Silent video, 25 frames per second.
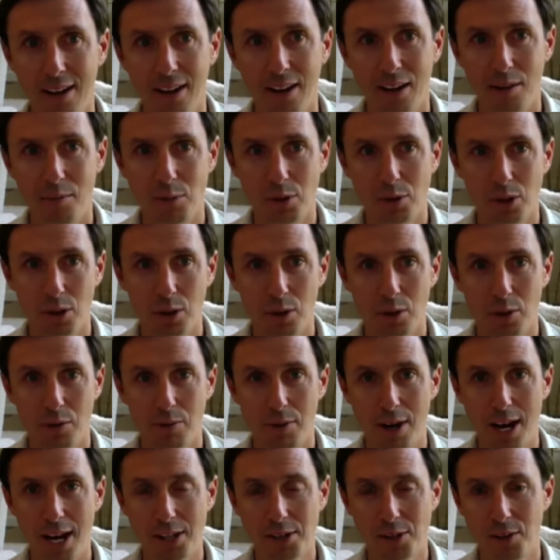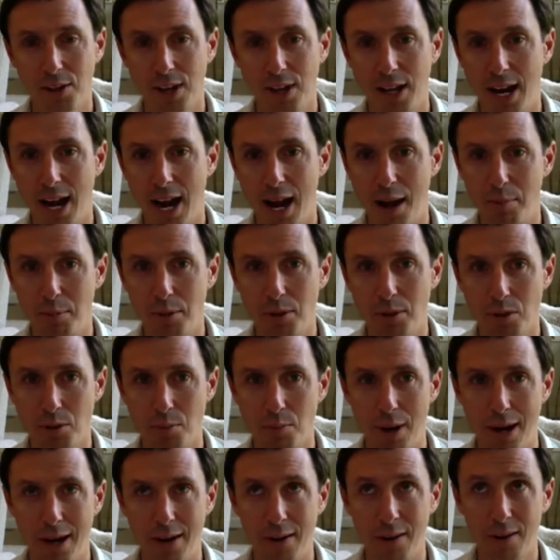So the faster that happens, the
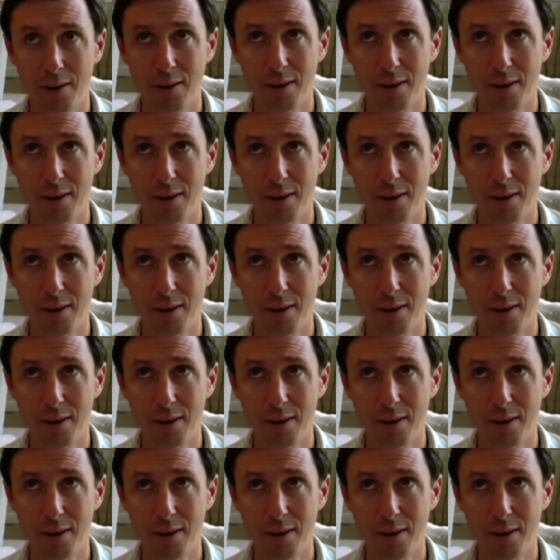better.